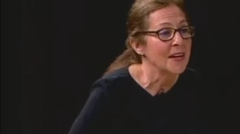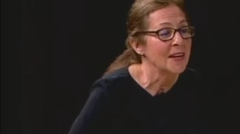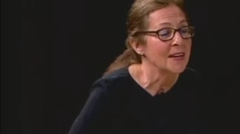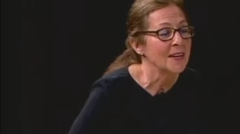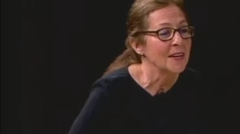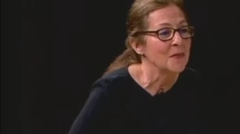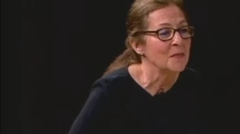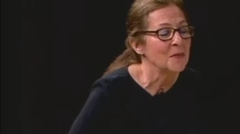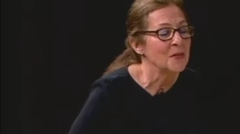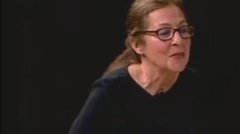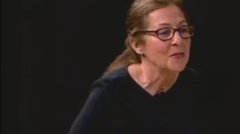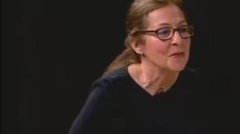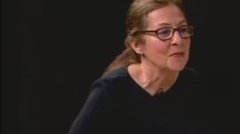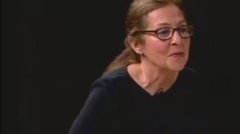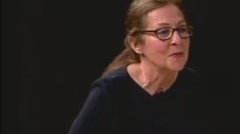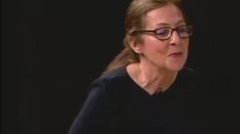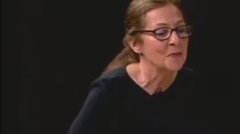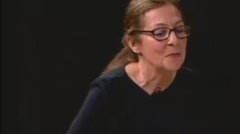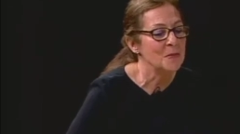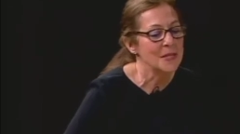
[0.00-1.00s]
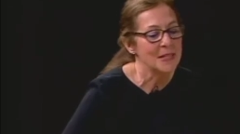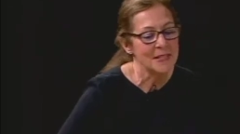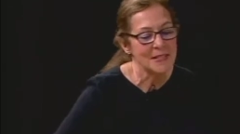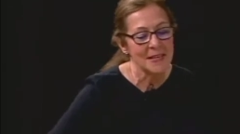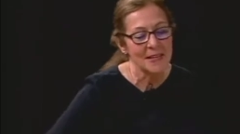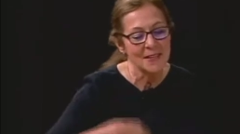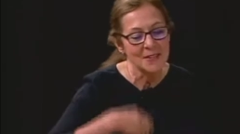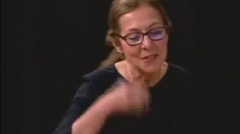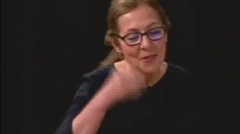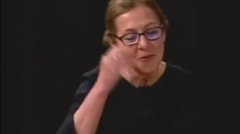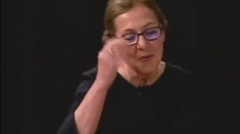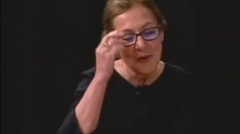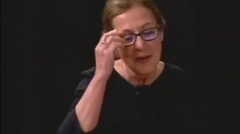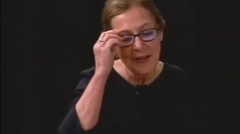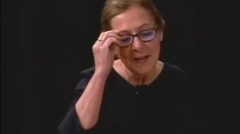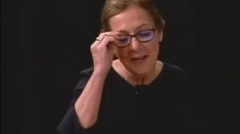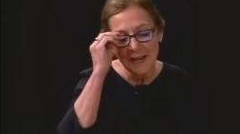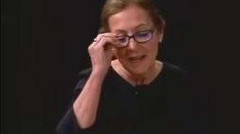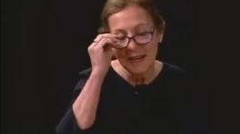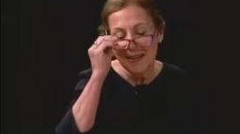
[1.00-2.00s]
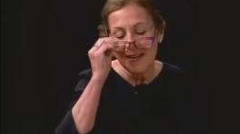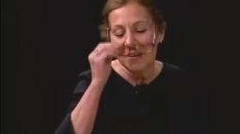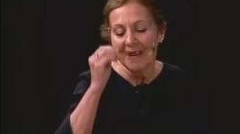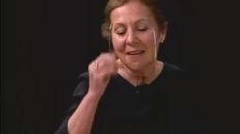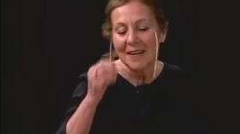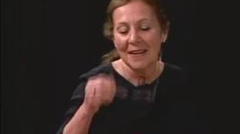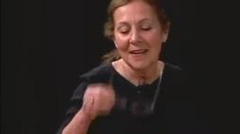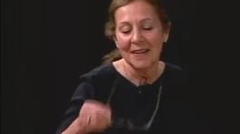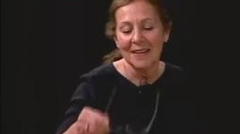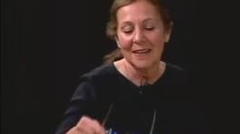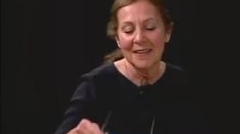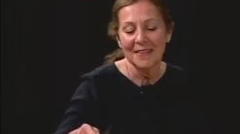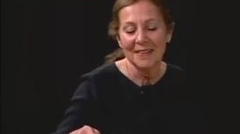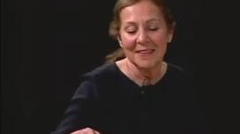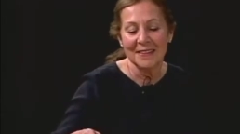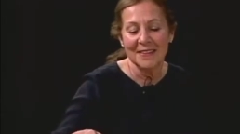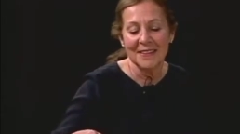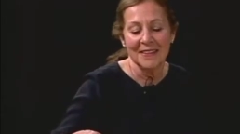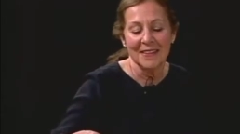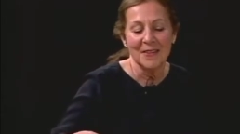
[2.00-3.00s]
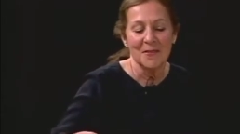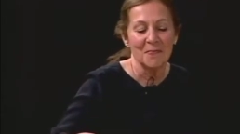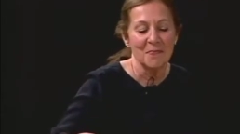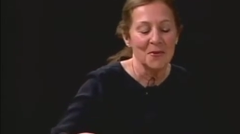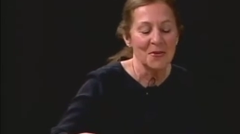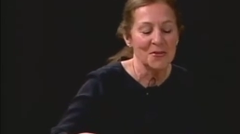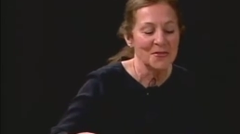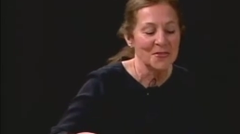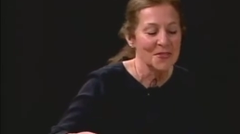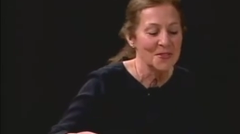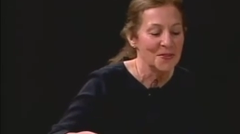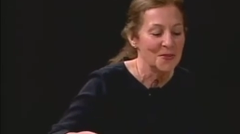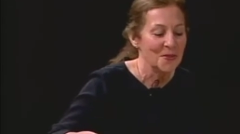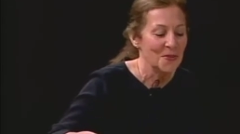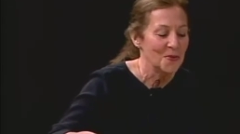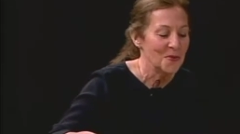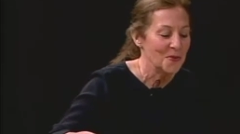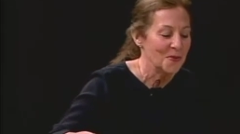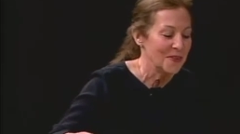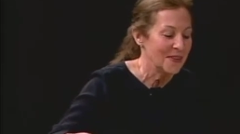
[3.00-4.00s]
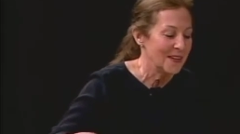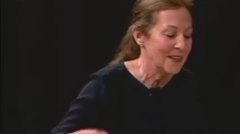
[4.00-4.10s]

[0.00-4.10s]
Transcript: I, I, mean, to me, oh, Ted, yes. you are uh, the person who